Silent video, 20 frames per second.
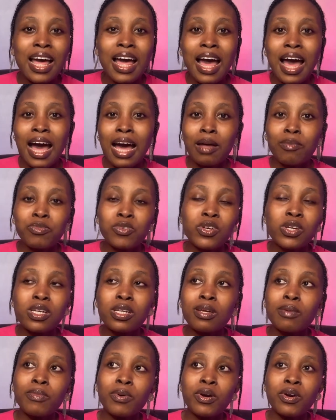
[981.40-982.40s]
I'm
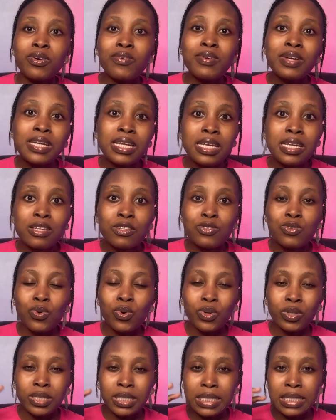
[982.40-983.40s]
talking about reading it to
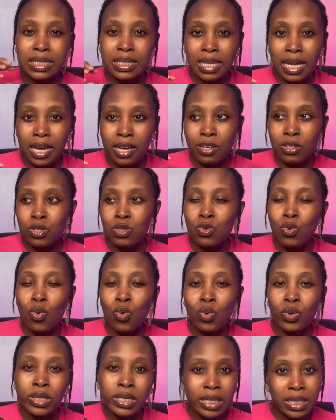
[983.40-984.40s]
understand, to
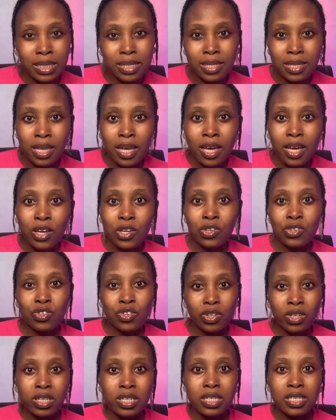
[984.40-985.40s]
own it. Do
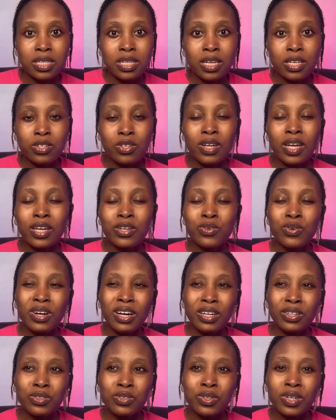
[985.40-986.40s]
you understand? So that you
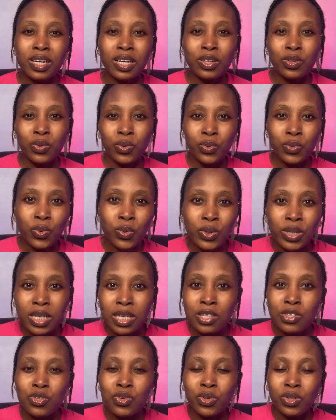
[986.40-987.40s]
can own
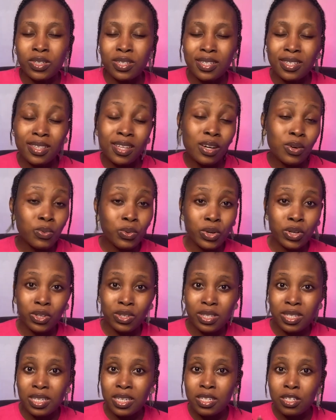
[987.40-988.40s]
it. You understand what you're
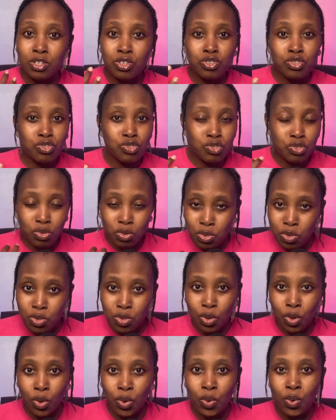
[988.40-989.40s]
saying is true
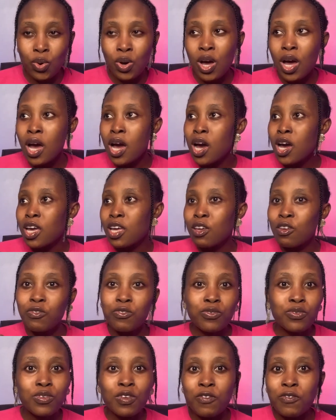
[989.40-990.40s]
to you.
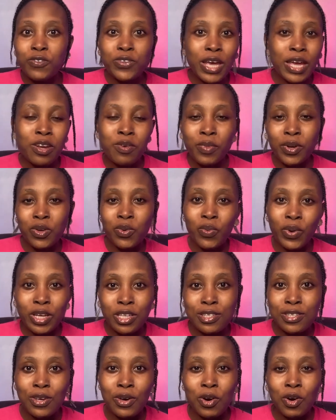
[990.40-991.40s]
If anybody
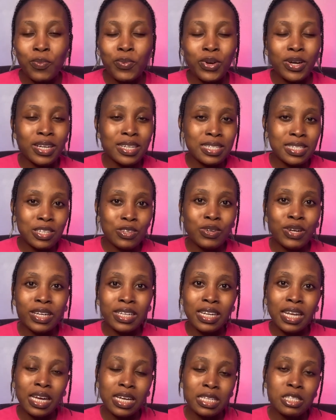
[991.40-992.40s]
wakes you up, you can
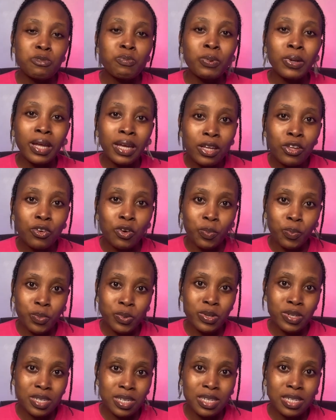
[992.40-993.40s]
explain your
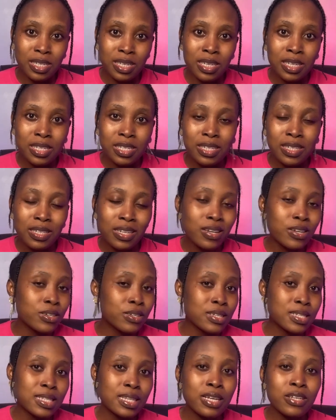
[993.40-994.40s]
processes. Do you
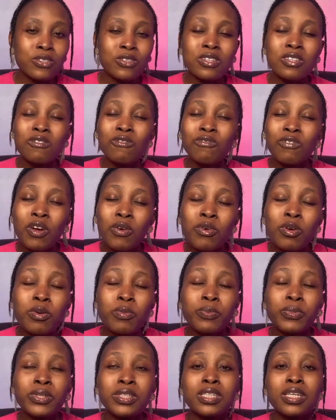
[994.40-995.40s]
understand? So it's very
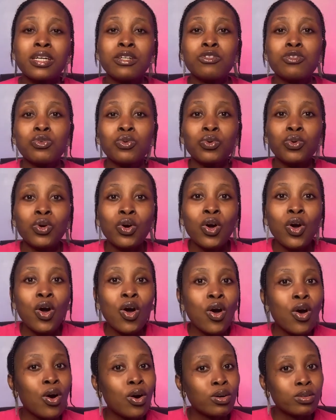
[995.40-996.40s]
important
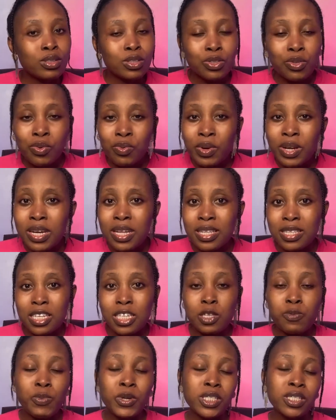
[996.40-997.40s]
to read it,
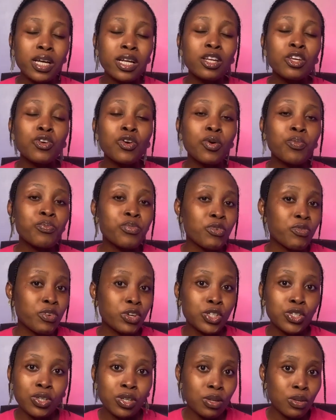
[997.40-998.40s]
especially your
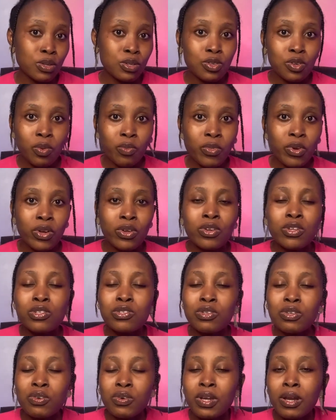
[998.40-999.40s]
professional summary. You need
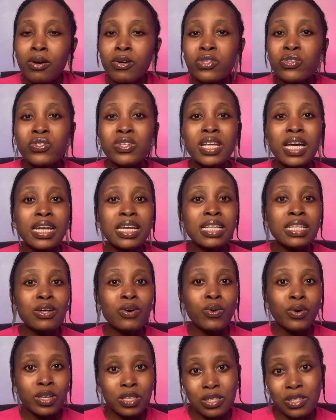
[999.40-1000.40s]
to read it because those are the
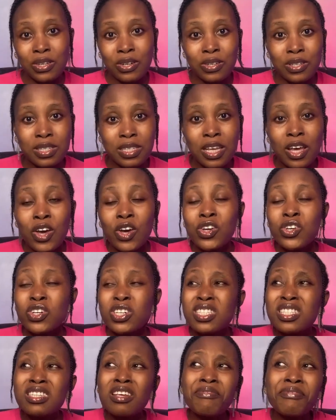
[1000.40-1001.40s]
questions. Your
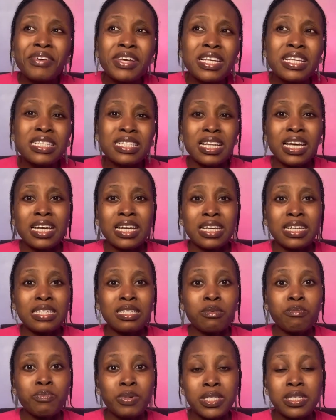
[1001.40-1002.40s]
CV is
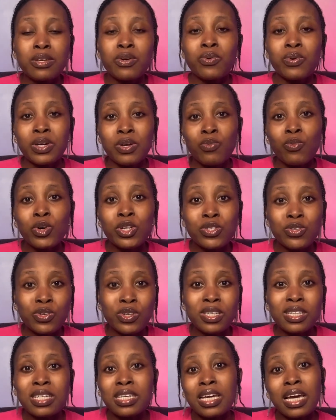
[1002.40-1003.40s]
the basic question, what
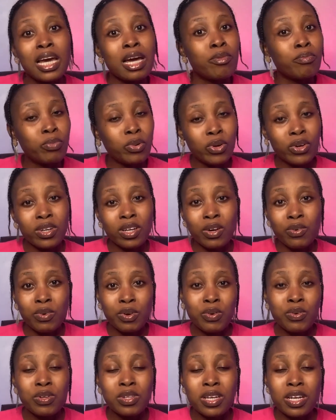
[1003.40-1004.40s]
the employer,
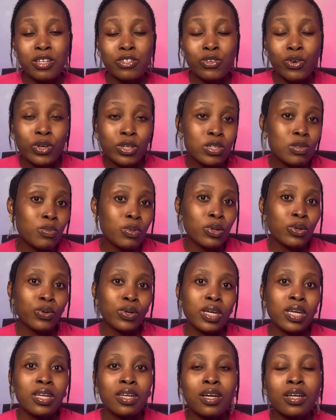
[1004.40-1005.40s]
recruiter is going to be
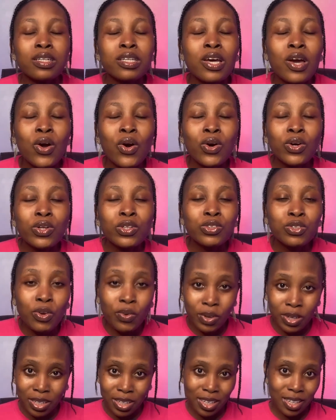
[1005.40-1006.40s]
looking at
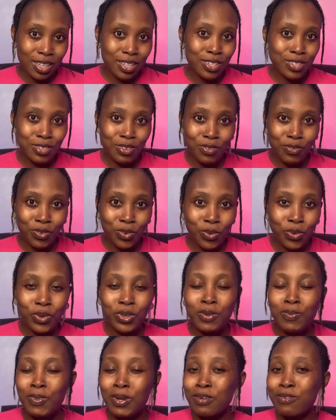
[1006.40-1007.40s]
during the interview, or they
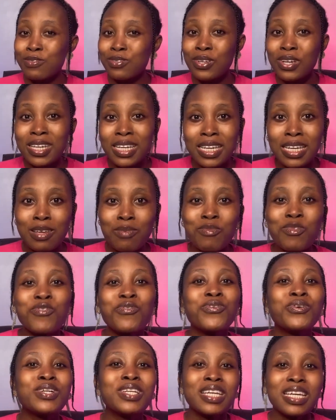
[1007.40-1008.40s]
will have studied it
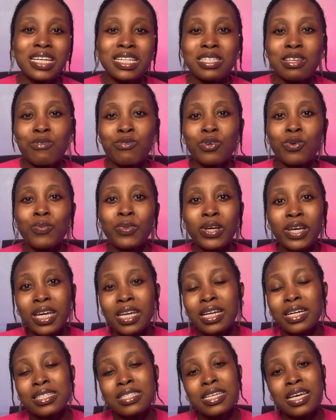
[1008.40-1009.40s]
before the interview. They'll be looking
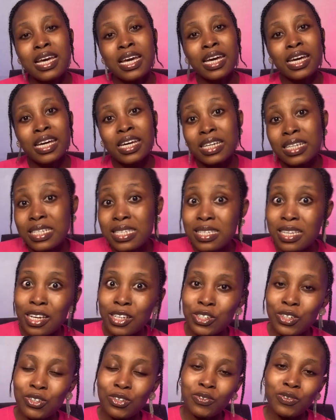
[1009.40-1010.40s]
at each
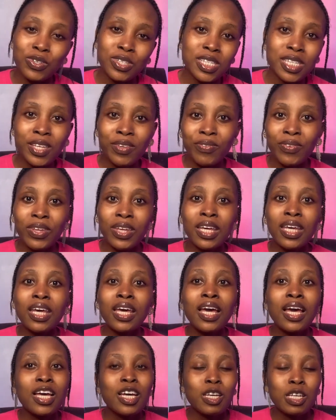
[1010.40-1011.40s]
section of your CV,
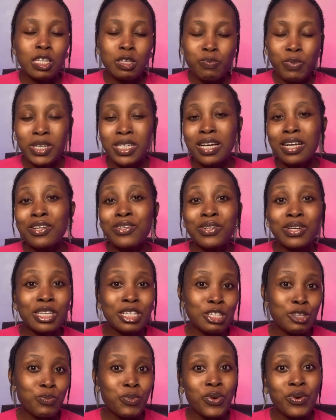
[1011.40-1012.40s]
especially your
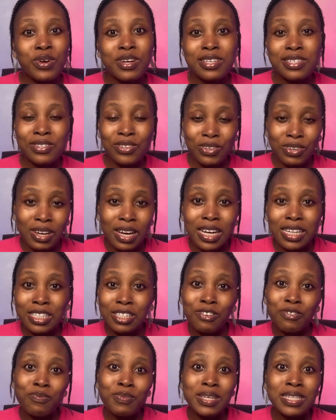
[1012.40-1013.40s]
experience or your
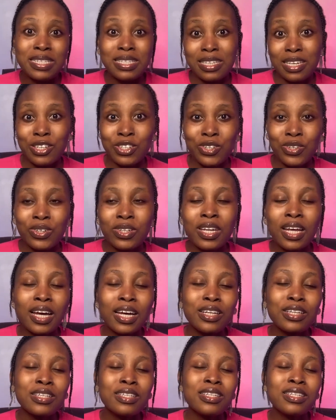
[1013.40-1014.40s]
achievement section,
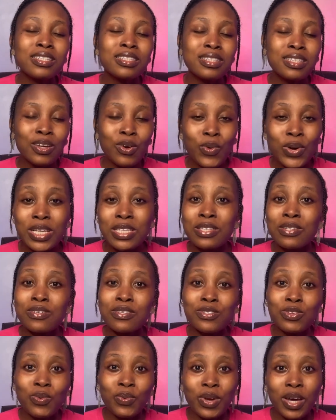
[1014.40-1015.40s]
and the questions
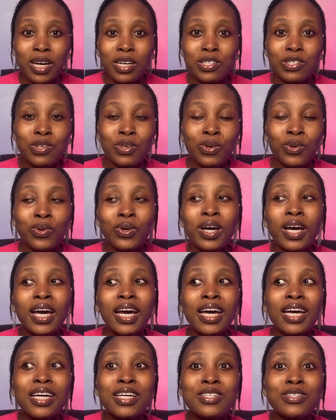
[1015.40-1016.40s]
they will ask you
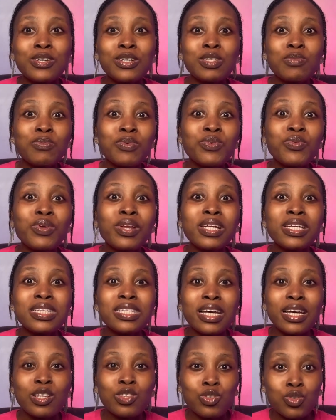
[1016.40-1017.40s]
is going to be
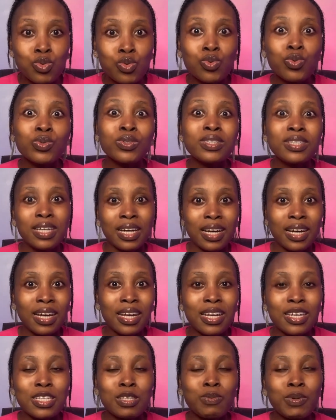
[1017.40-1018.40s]
related to that,
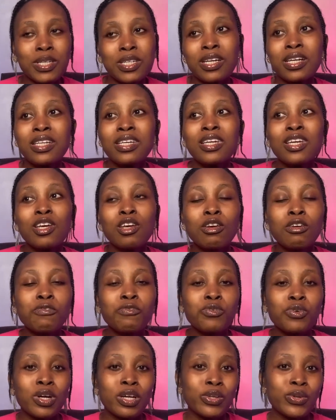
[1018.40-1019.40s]
especially if
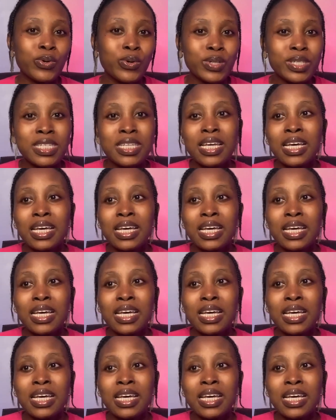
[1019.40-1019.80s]
you are not